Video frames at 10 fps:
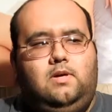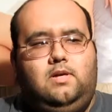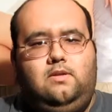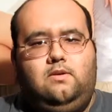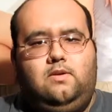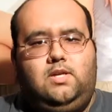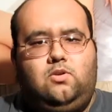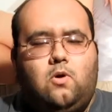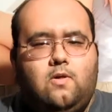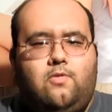either
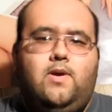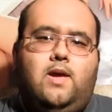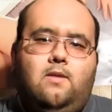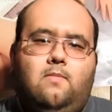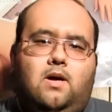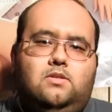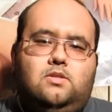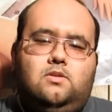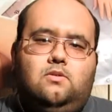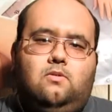Ghidorah the Three-Headed
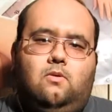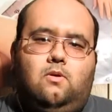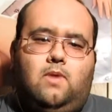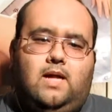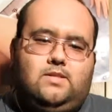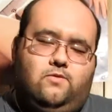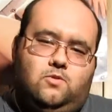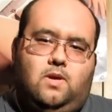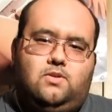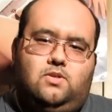Monster or Godzilla
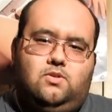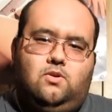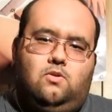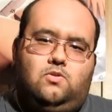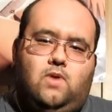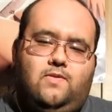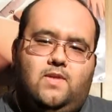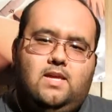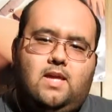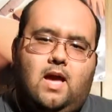vs. Monster Zero. So
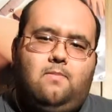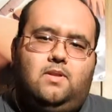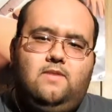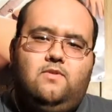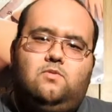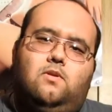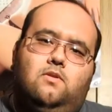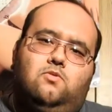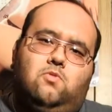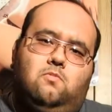I believe it's one of
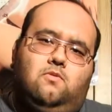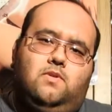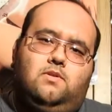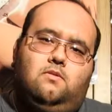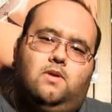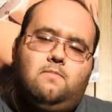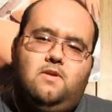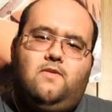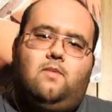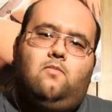those three movies. Correct me
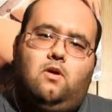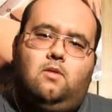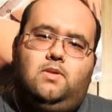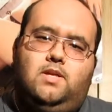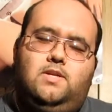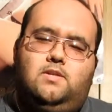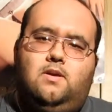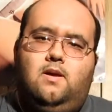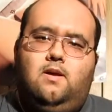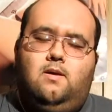if I'm wrong, please.
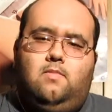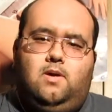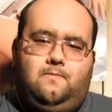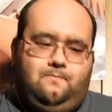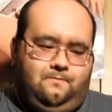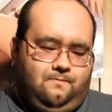But